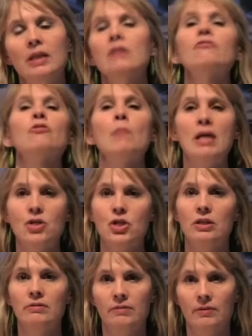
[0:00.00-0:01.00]

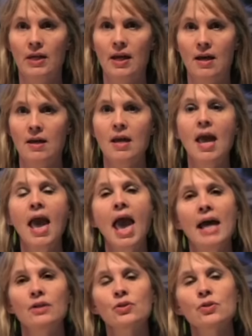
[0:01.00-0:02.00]
information, okay?
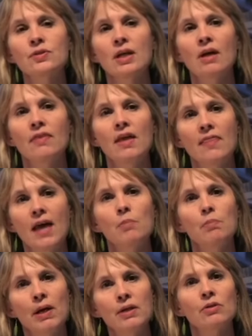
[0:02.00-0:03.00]
And it turns out that
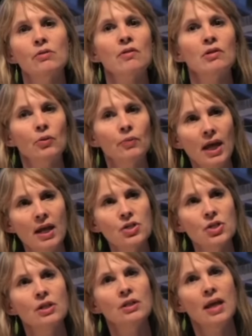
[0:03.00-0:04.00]
that bundle, the
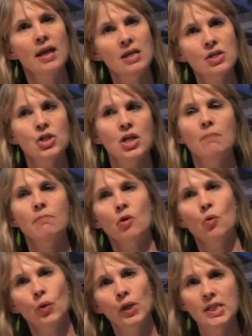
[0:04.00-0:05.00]
location, the handshape, the
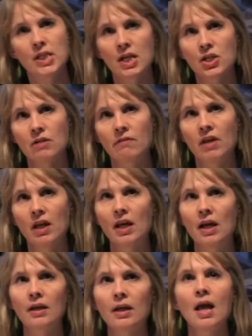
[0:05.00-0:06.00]
orientation of the
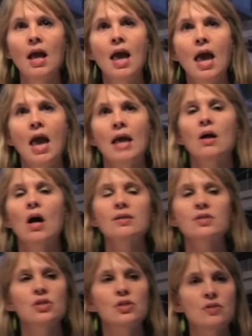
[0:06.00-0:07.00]
hand,
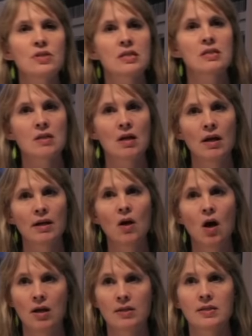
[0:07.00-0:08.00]
constitutes the sign
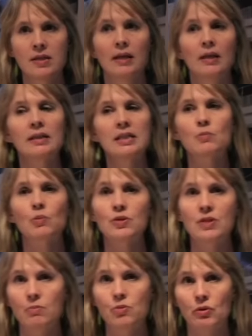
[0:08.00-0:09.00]
onset, at least
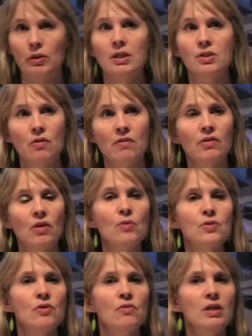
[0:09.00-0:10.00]
perceptually, so that
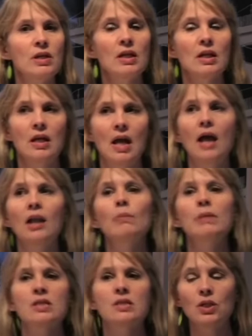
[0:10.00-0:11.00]
those are the
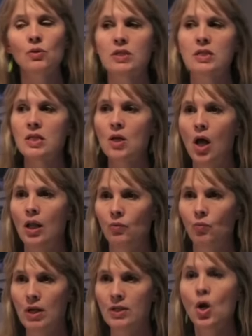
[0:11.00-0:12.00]
elements that you see all at
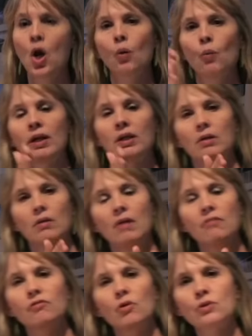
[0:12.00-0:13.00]
once. What
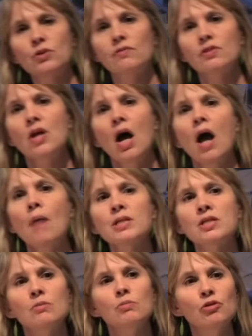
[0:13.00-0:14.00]
unfolds over time
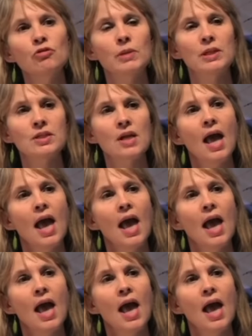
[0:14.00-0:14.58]
is the movement.